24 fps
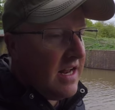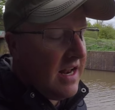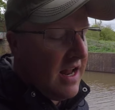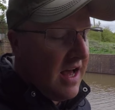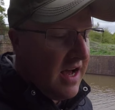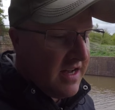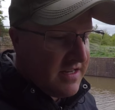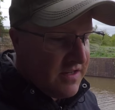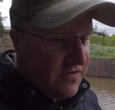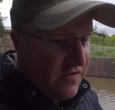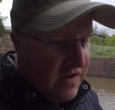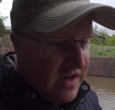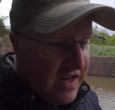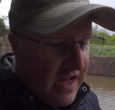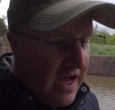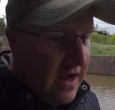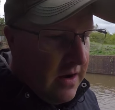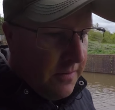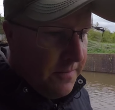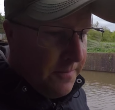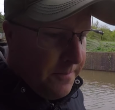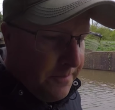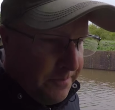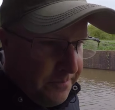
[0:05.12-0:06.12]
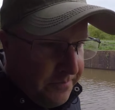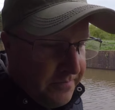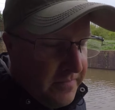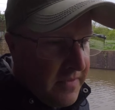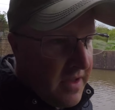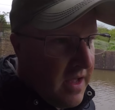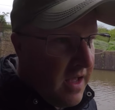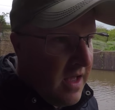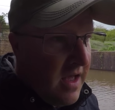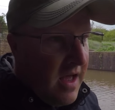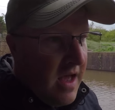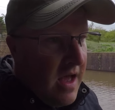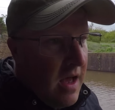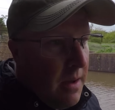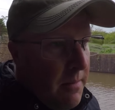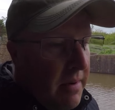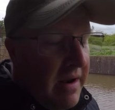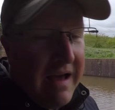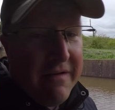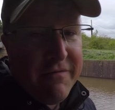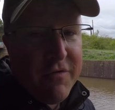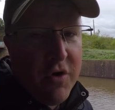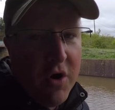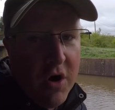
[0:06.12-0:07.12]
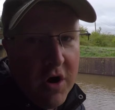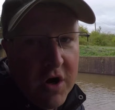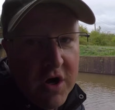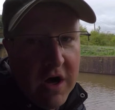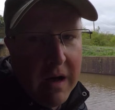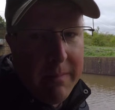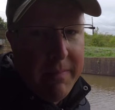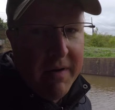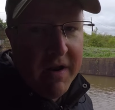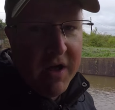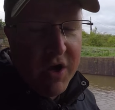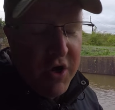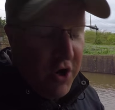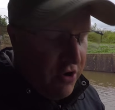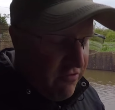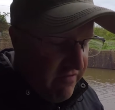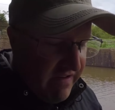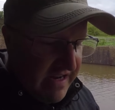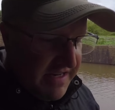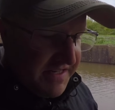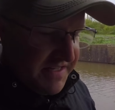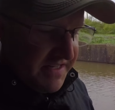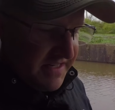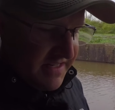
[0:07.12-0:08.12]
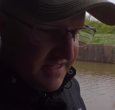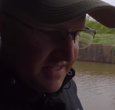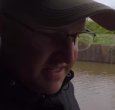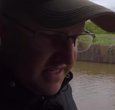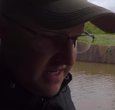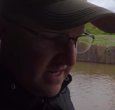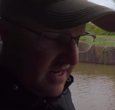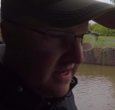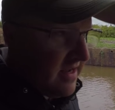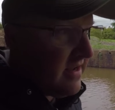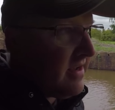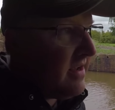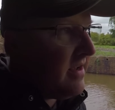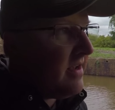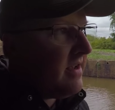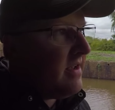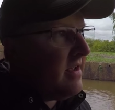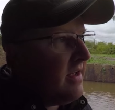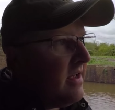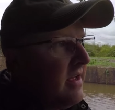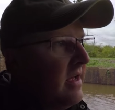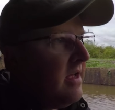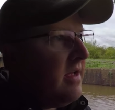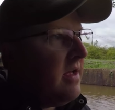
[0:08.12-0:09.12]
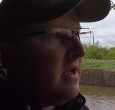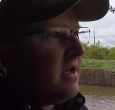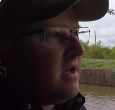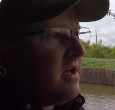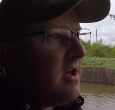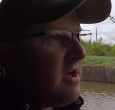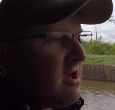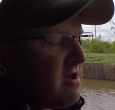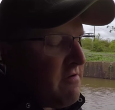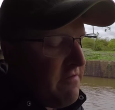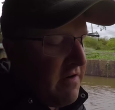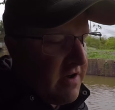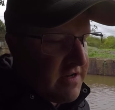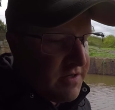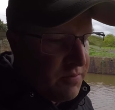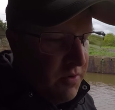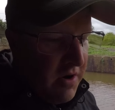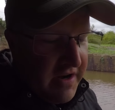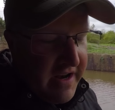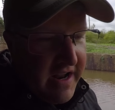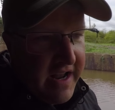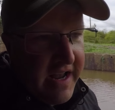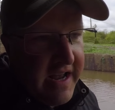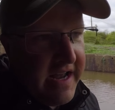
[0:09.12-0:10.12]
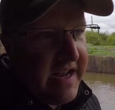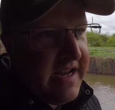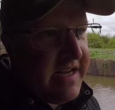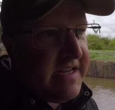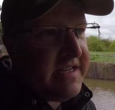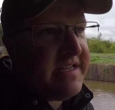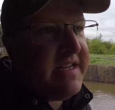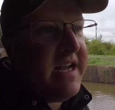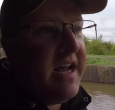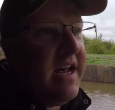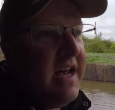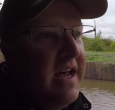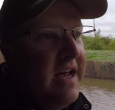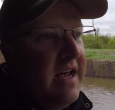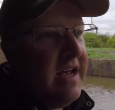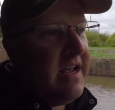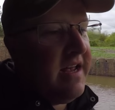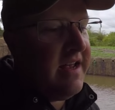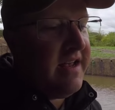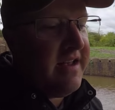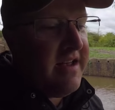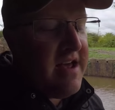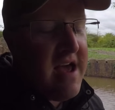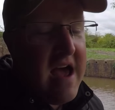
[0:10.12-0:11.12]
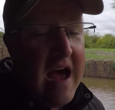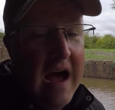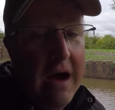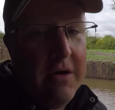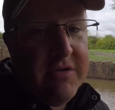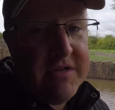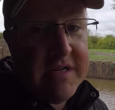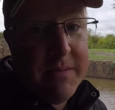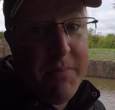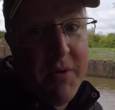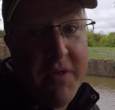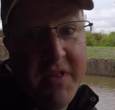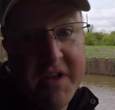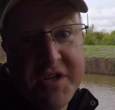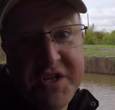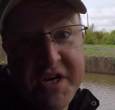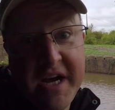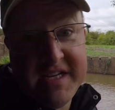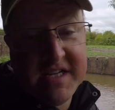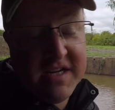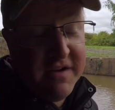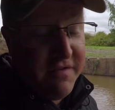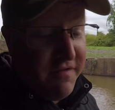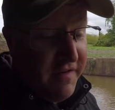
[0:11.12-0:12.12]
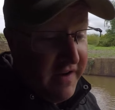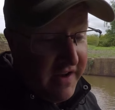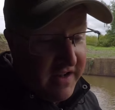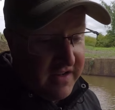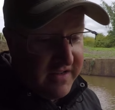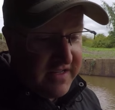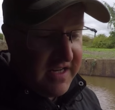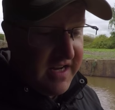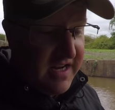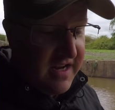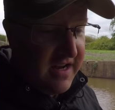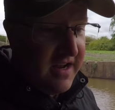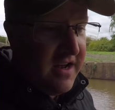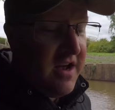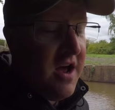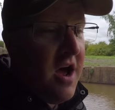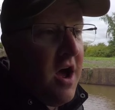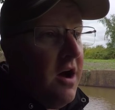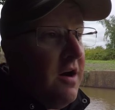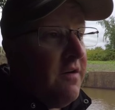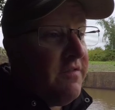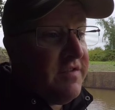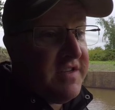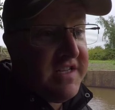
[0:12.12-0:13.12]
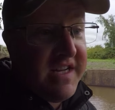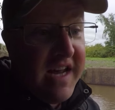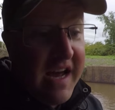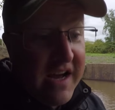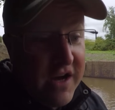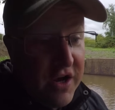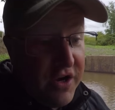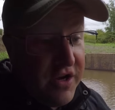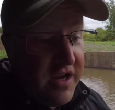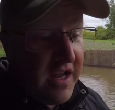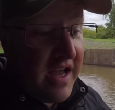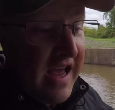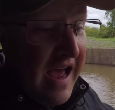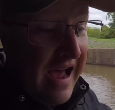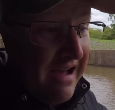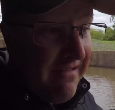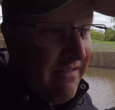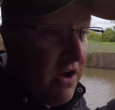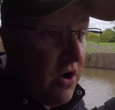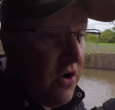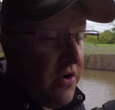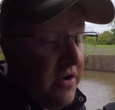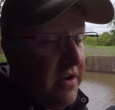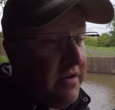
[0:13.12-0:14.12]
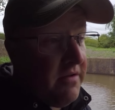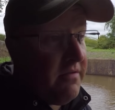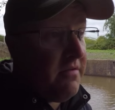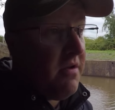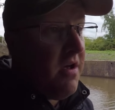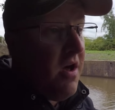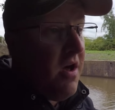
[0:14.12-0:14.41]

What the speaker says: last video, but I have got a couple of good reasons. First one is I was up on the Chesterfield. Obviously I couldn't carry on